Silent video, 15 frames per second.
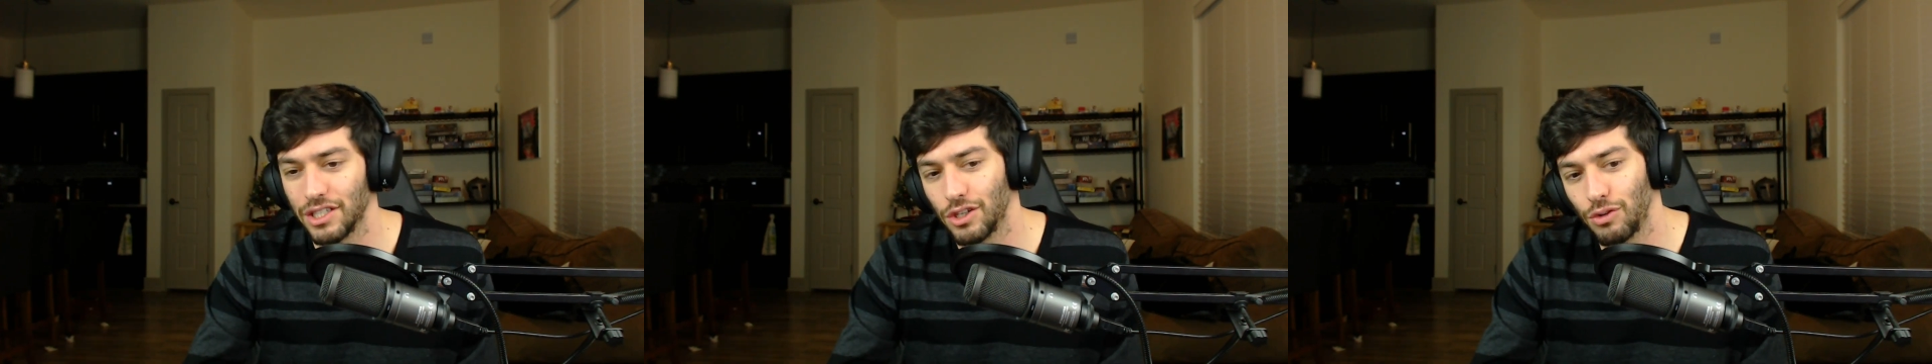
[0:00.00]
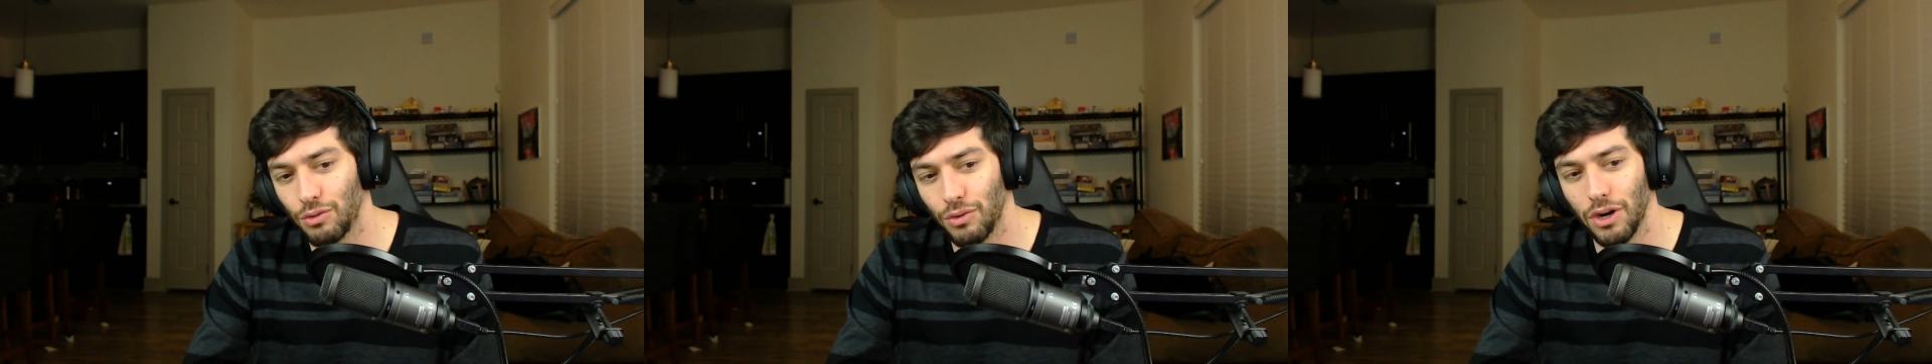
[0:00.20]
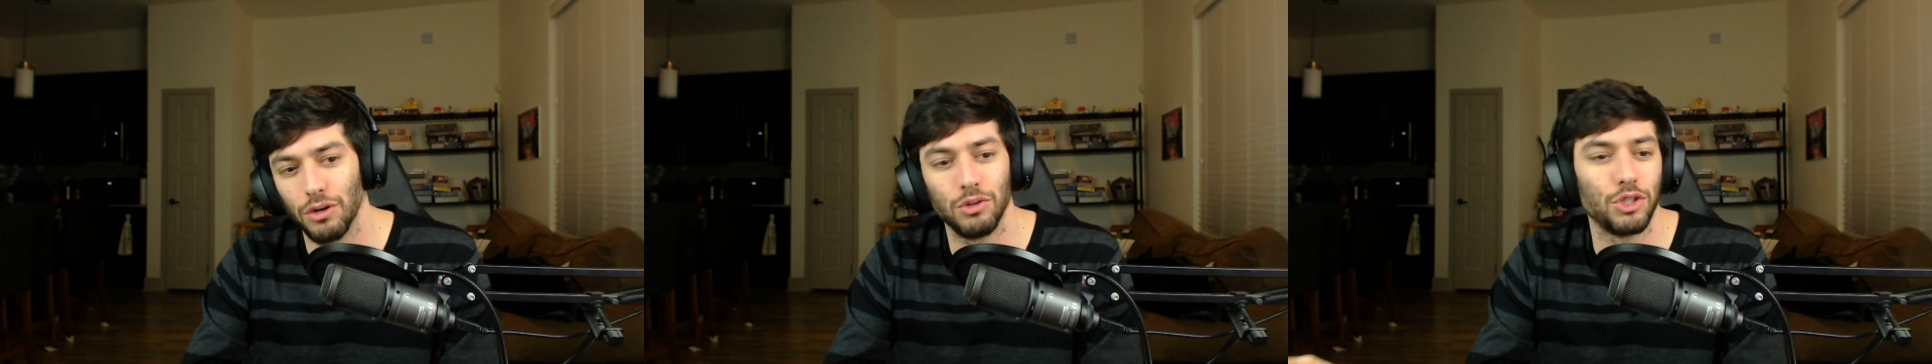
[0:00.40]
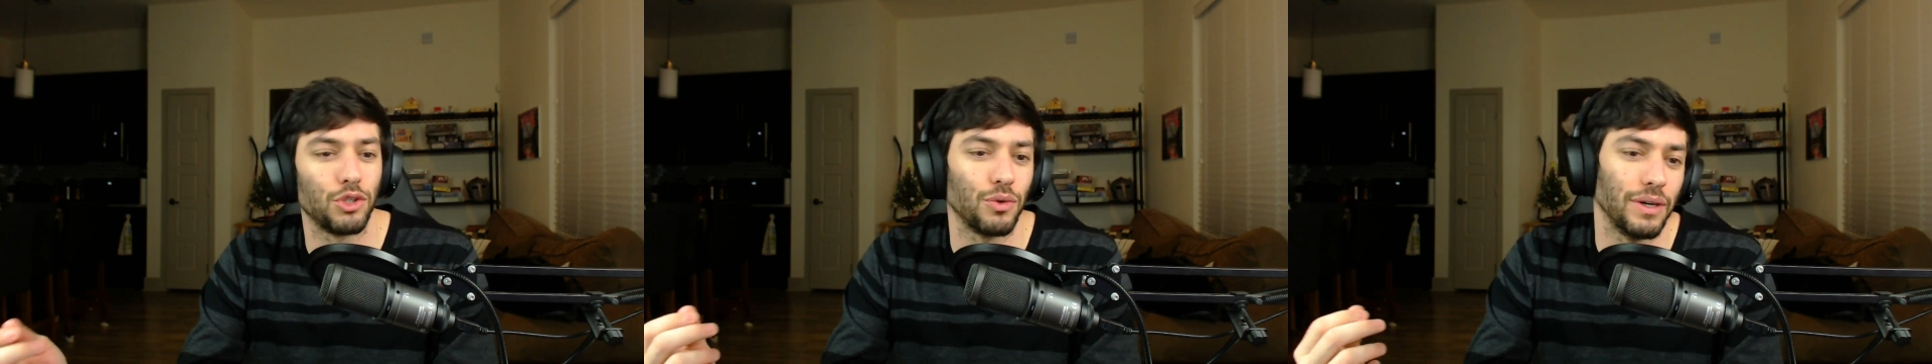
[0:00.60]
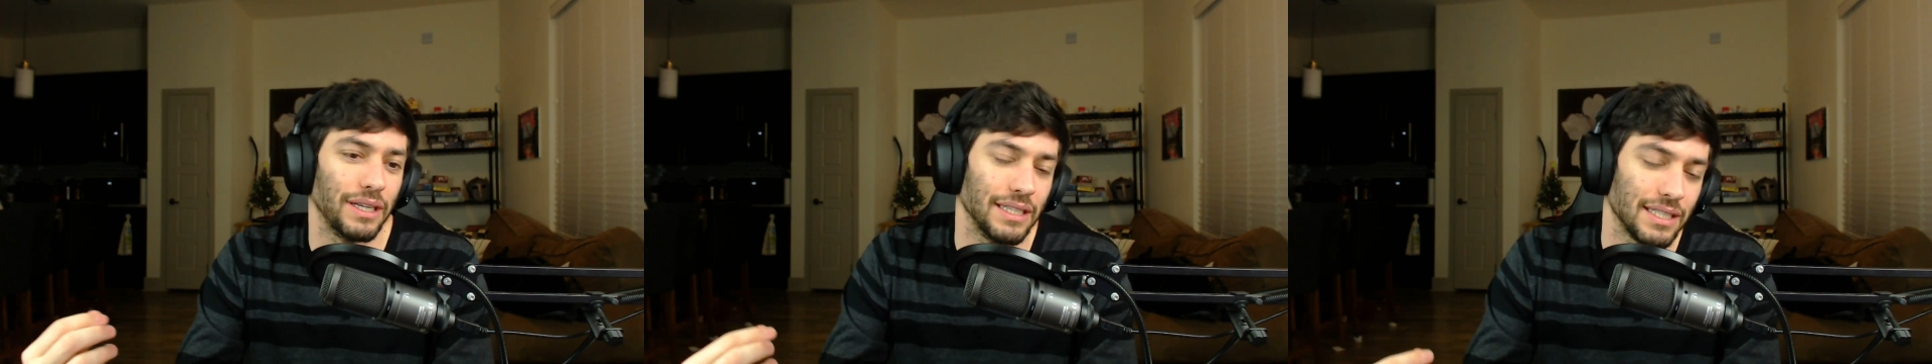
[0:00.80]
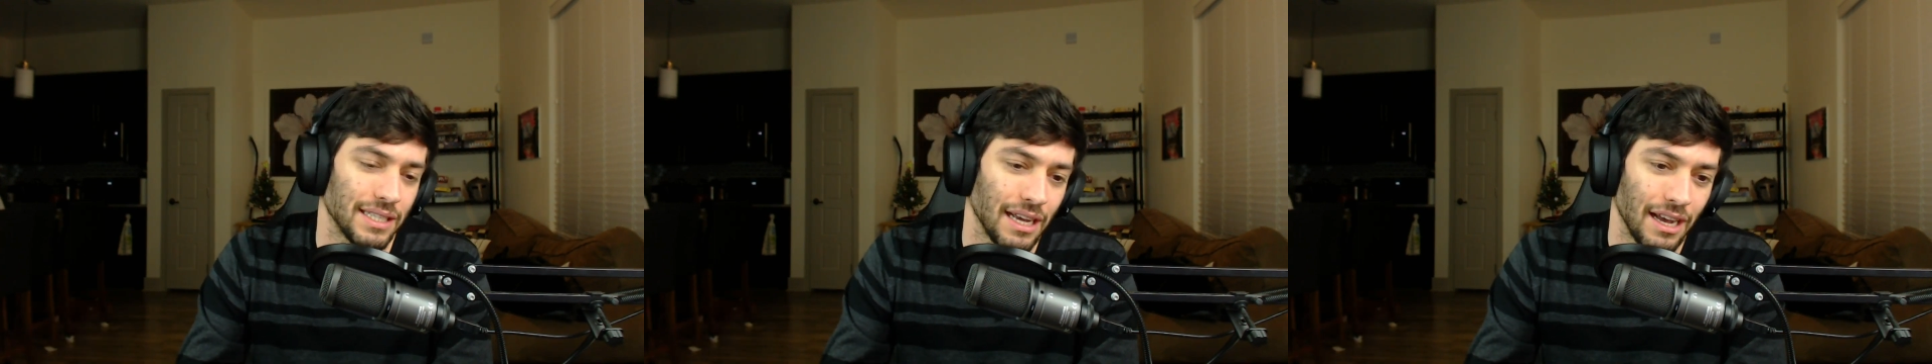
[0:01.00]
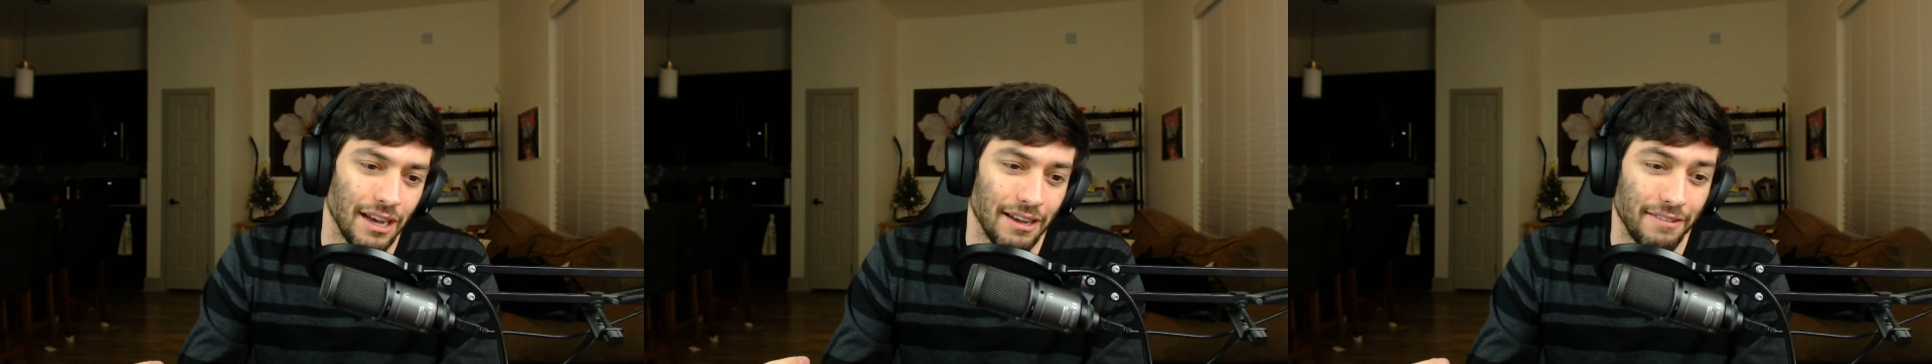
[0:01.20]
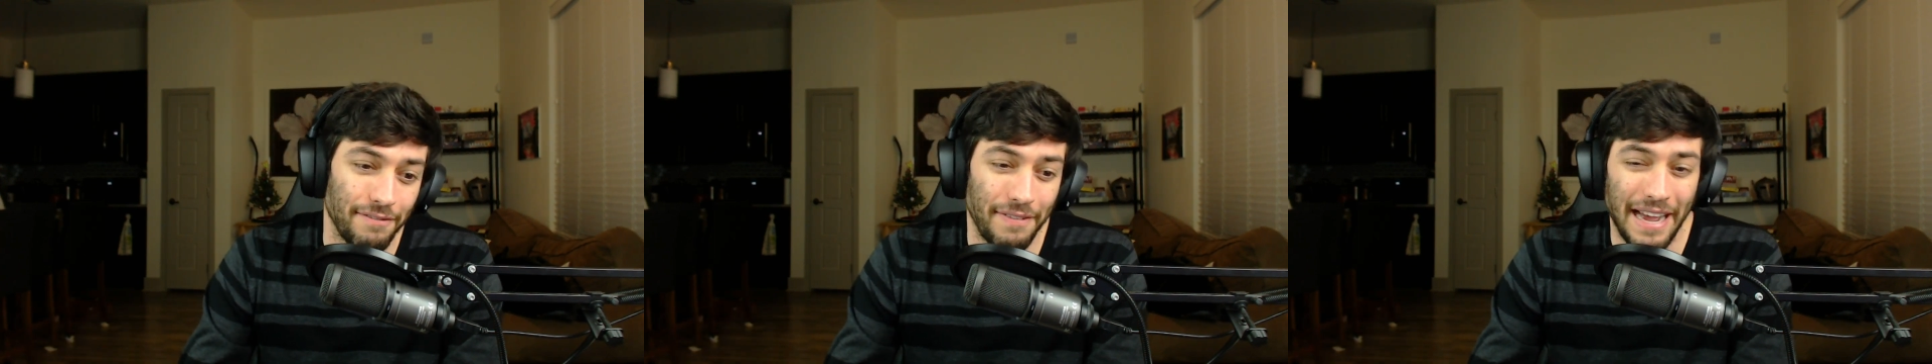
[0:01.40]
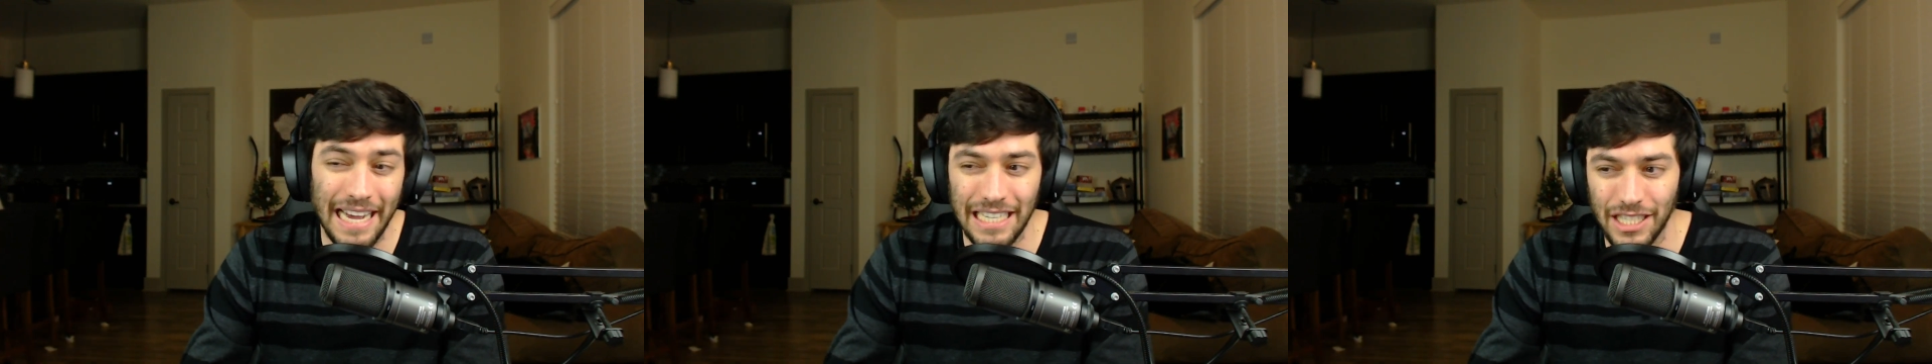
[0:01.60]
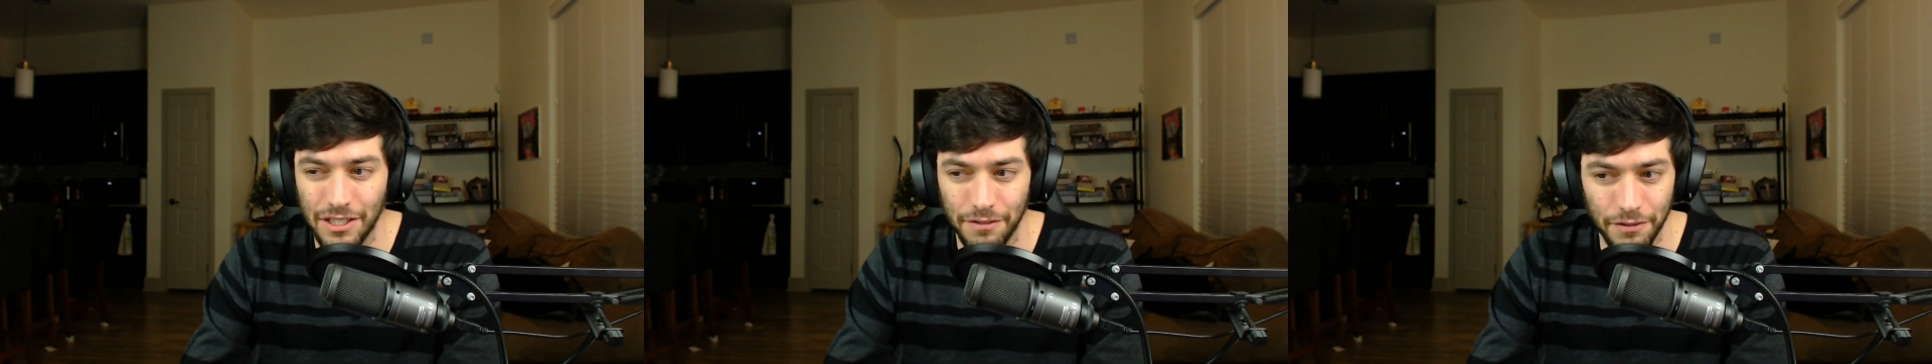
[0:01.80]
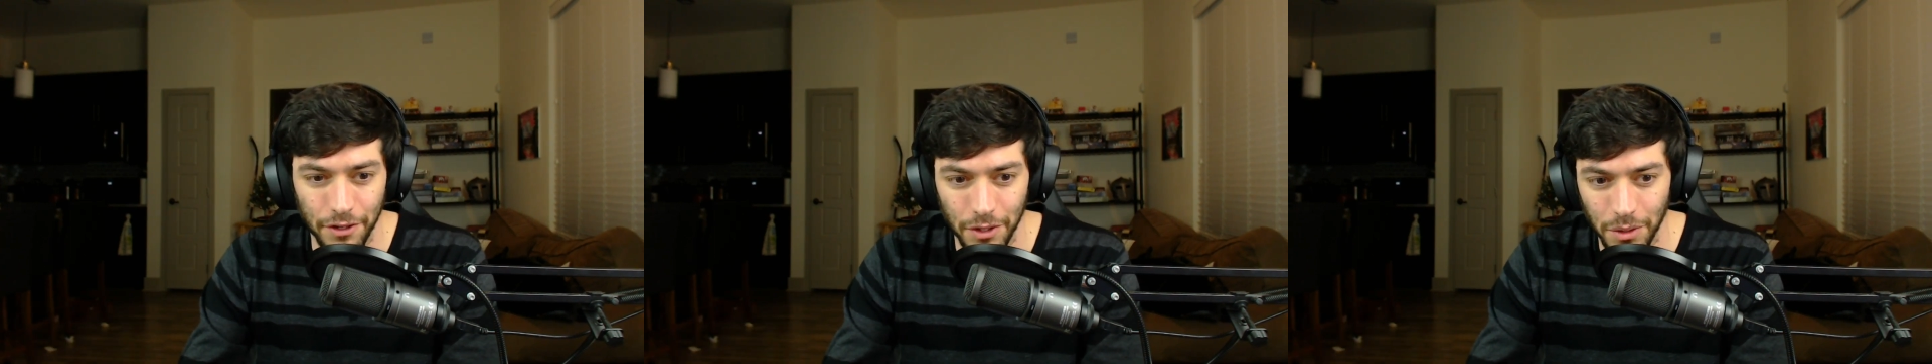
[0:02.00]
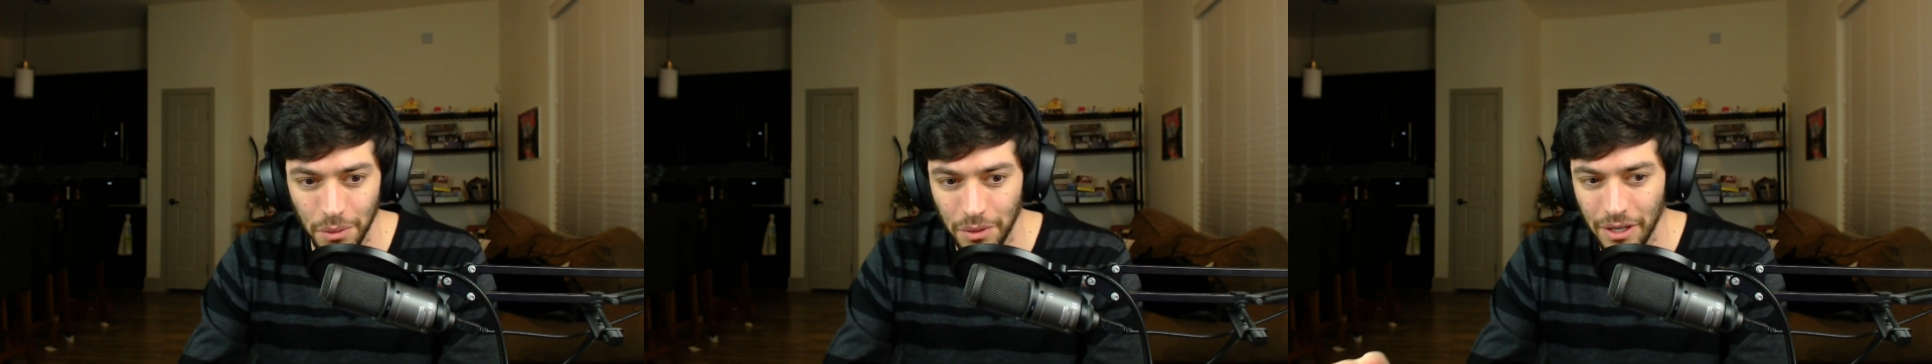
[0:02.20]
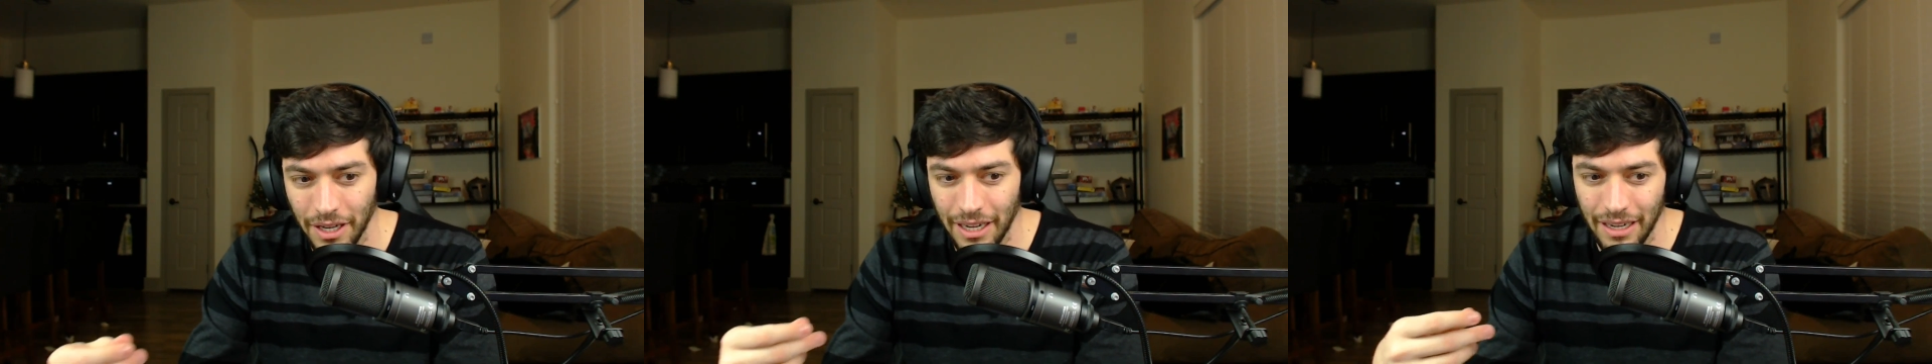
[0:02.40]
groceries, fast food,